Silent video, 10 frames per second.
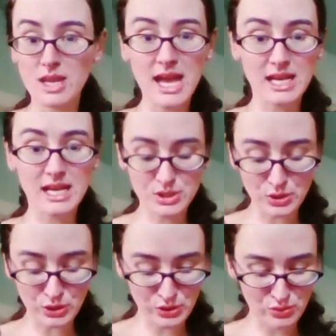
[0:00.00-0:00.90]
and just
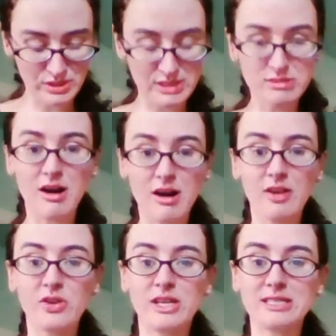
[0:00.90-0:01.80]
glued this all to
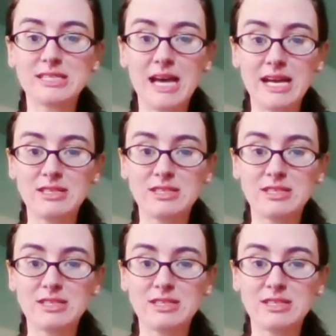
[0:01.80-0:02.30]
the inside,